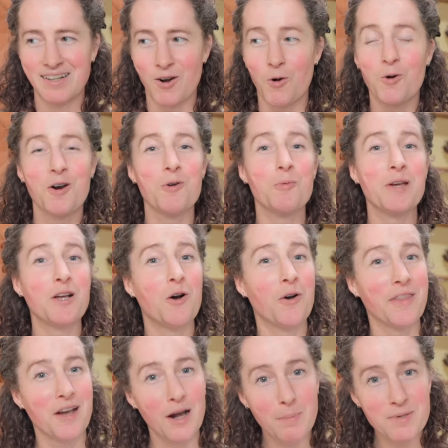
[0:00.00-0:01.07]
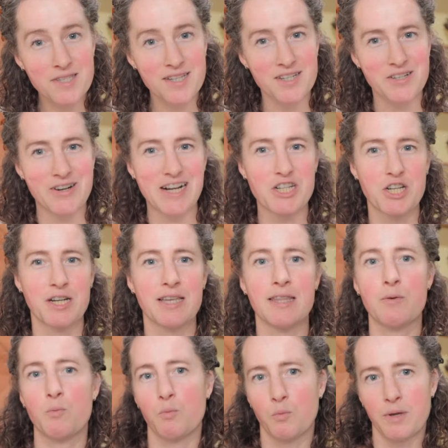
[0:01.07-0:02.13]
Or we go in the opposite direction and
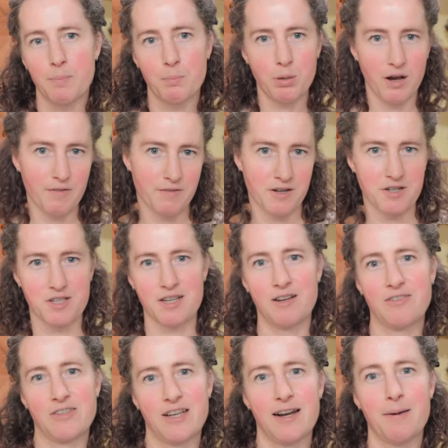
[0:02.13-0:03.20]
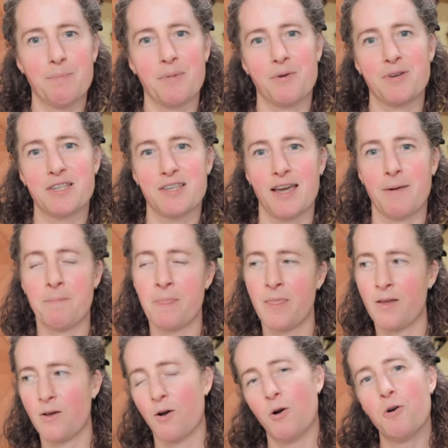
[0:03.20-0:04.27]
then we puff ourselves up and we say,
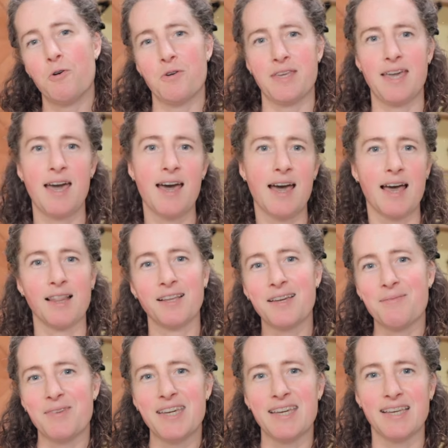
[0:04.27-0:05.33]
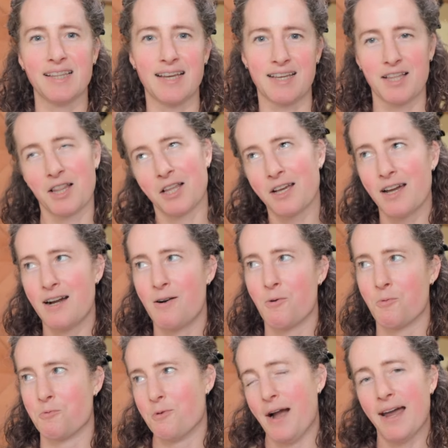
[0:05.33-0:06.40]
oh yeah, look at me. Like, look at how
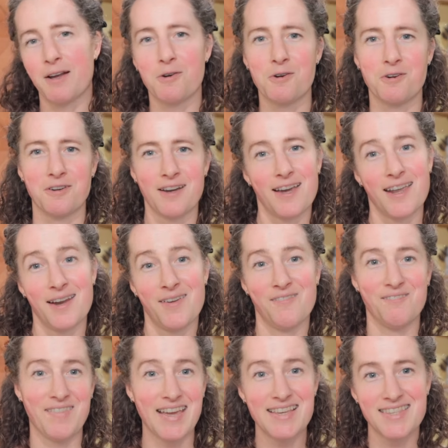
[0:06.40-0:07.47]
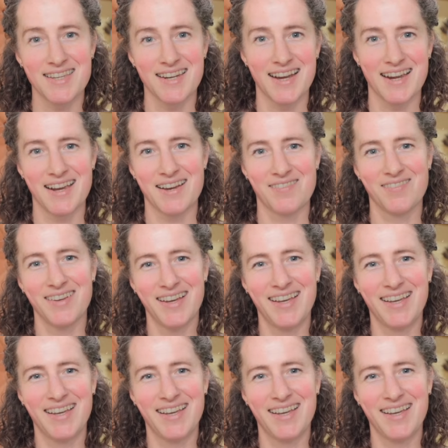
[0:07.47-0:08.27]
radical and amazing I am.